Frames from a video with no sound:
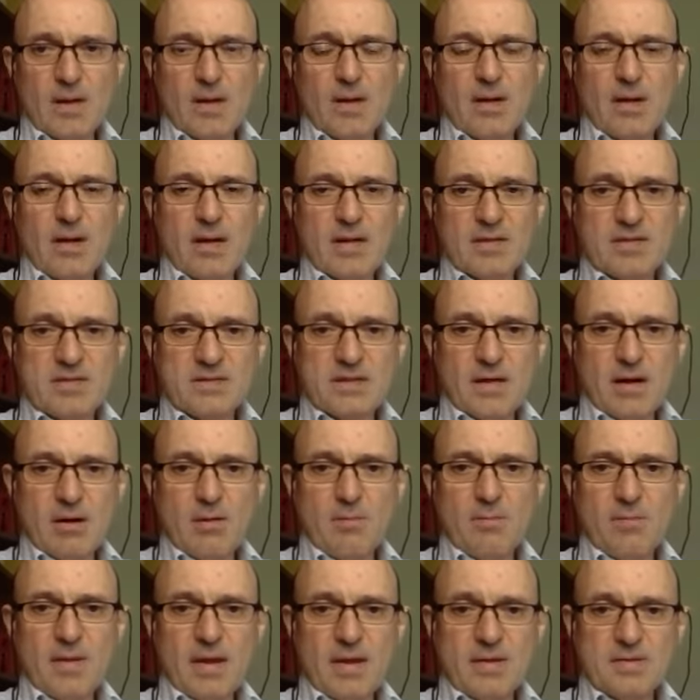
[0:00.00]
Let's set
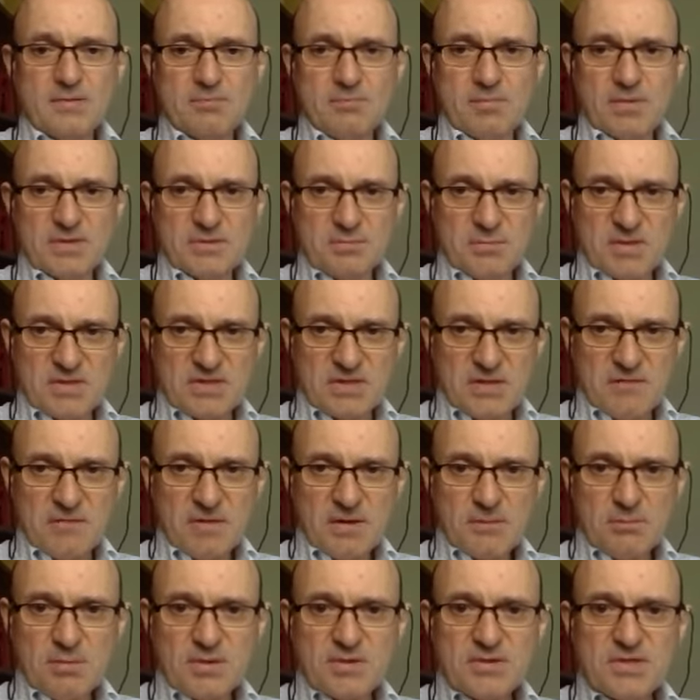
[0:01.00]
up a
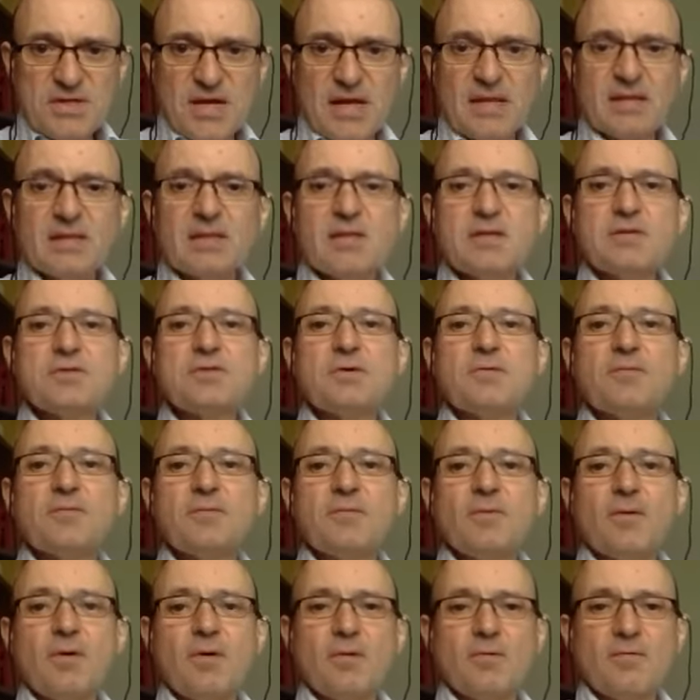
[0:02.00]
specific percentage of,
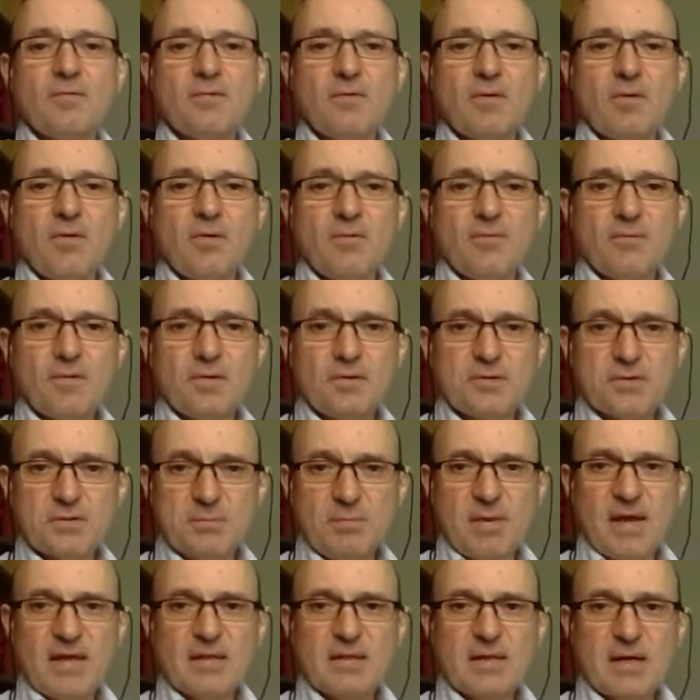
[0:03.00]
of, of your
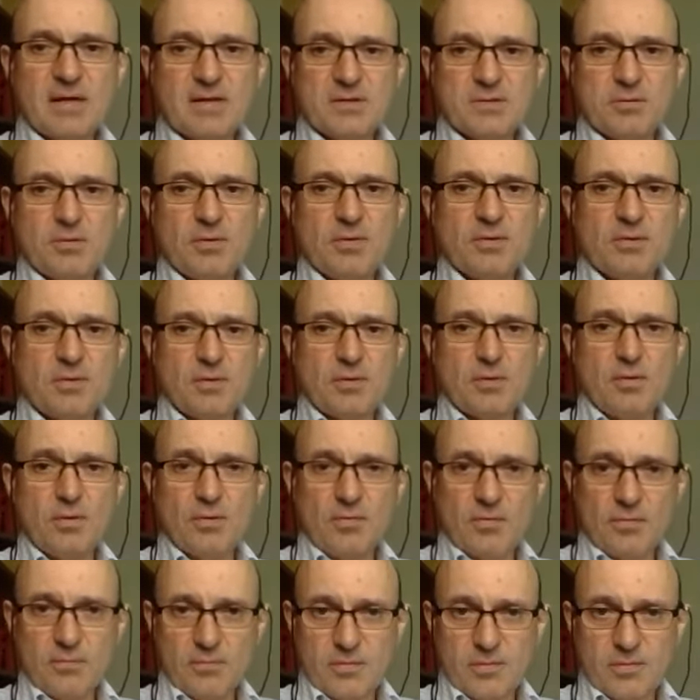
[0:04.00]
spend that is going to
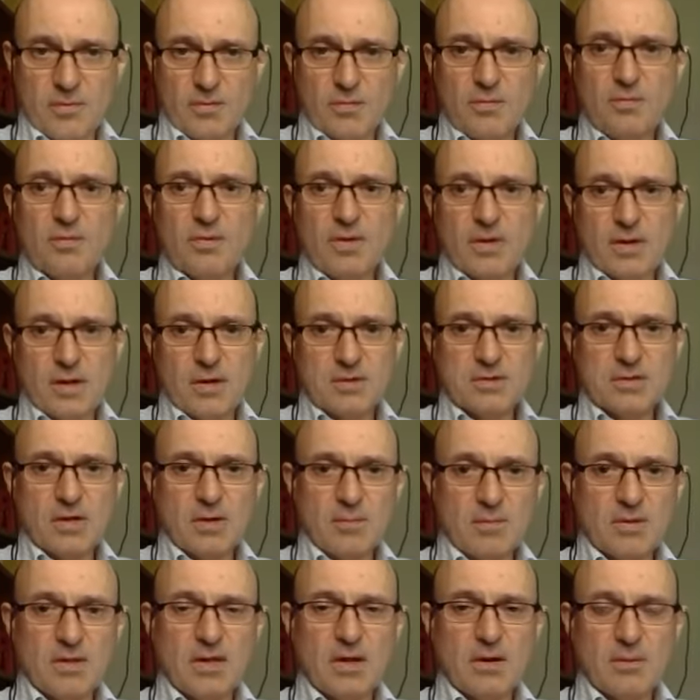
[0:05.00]
go through the,
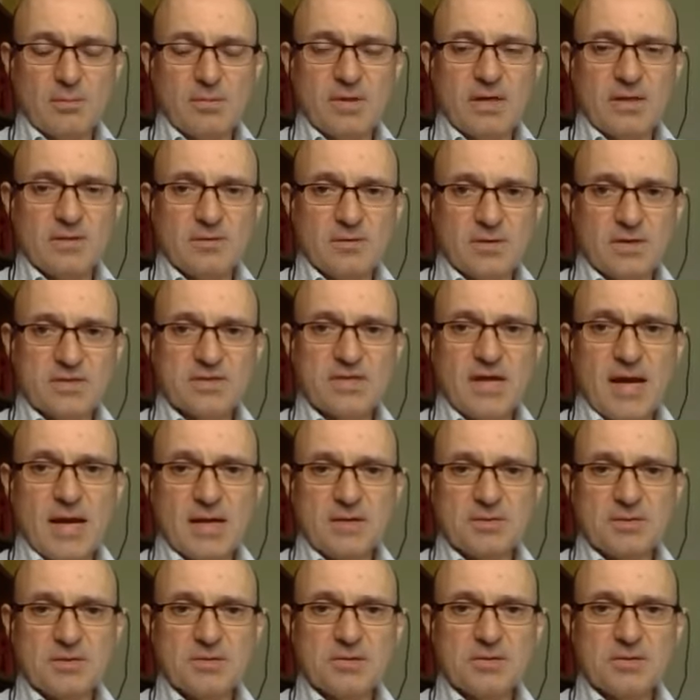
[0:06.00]
the opt-in
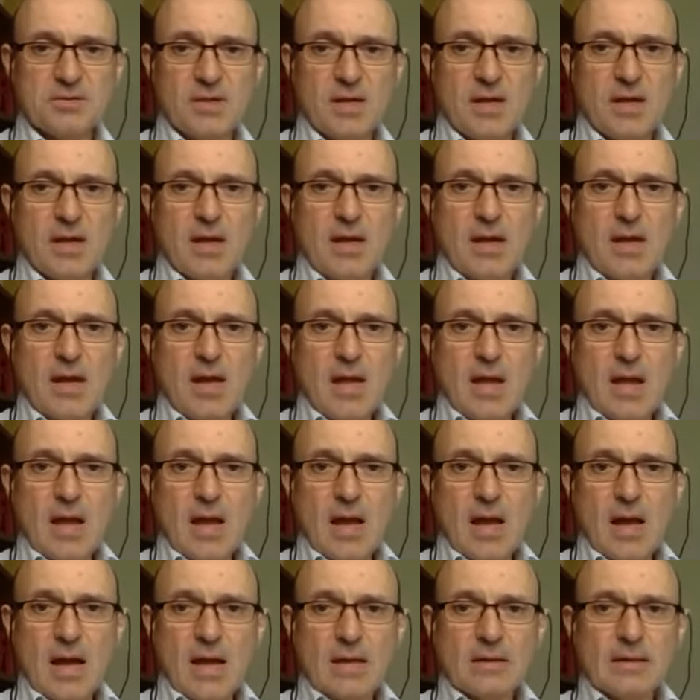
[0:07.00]
transactions.
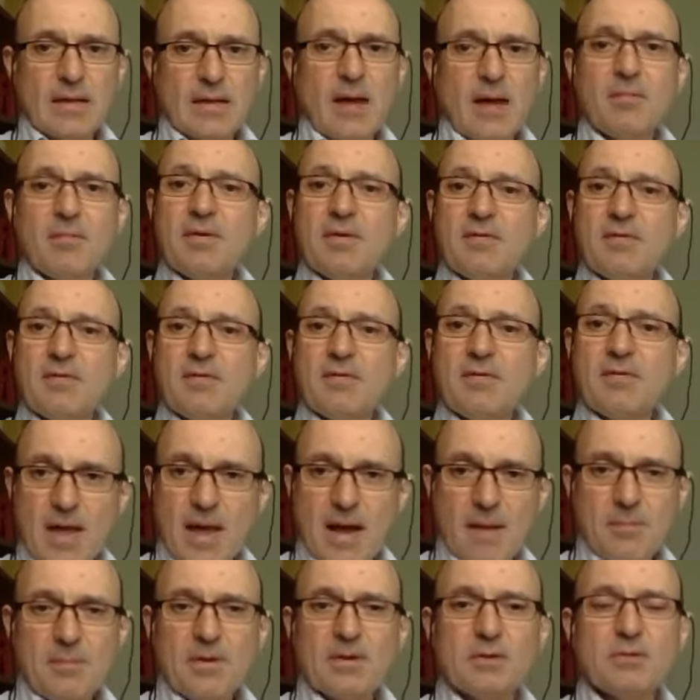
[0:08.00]
And I'll be very
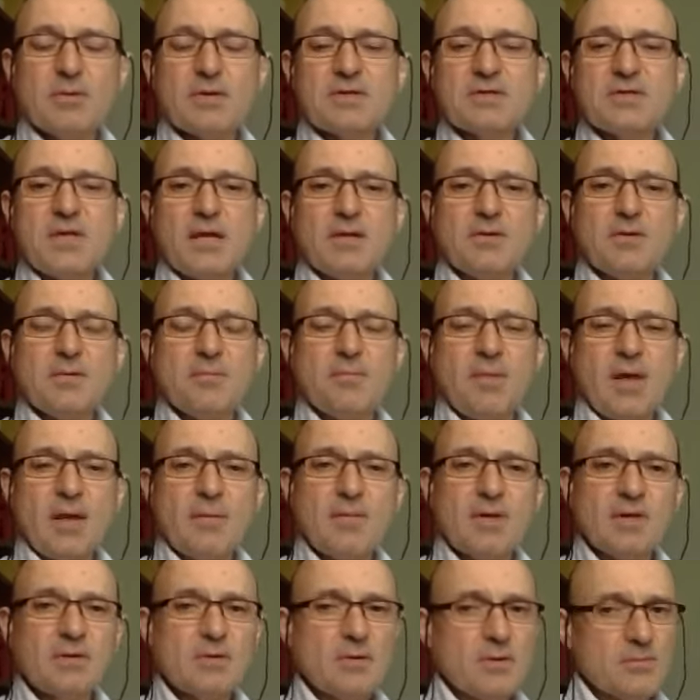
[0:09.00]
happy to extend your
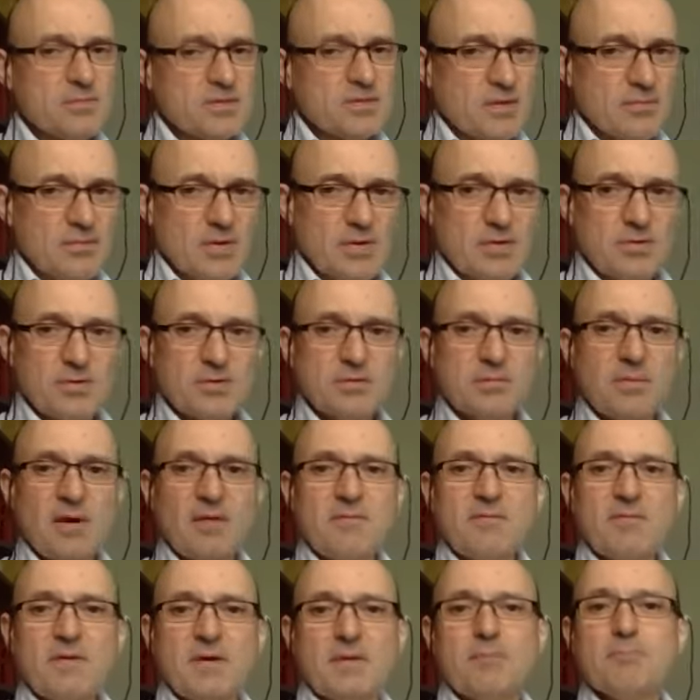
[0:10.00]
payment terms and reduce my
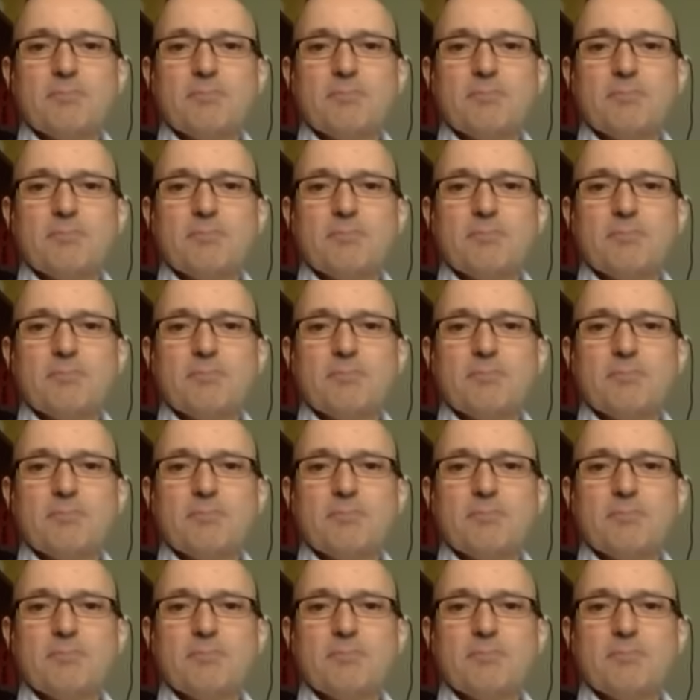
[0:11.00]
fee.